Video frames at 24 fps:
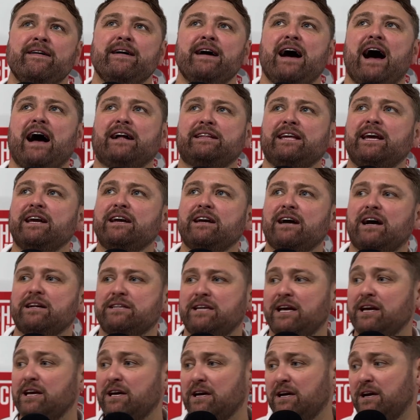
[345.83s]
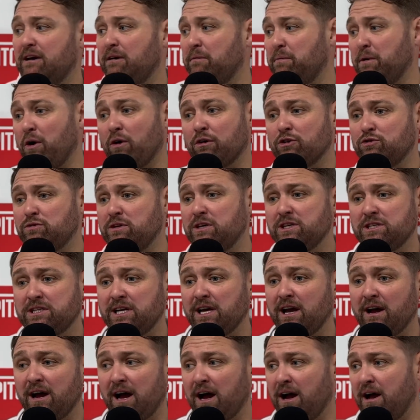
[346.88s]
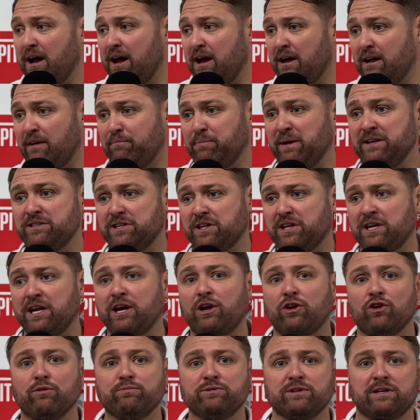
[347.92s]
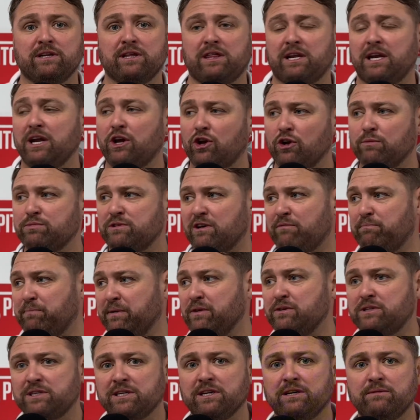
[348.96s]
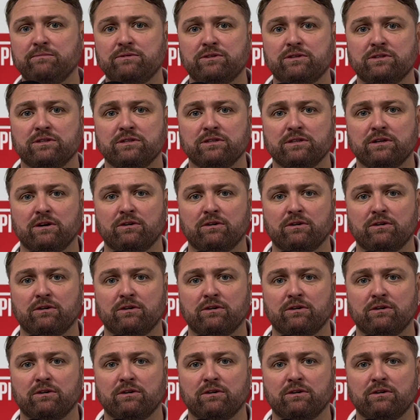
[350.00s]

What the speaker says: I think I'll be honest with you, Steve, I've been to 3 clubs, and in 3 clubs I've built teams.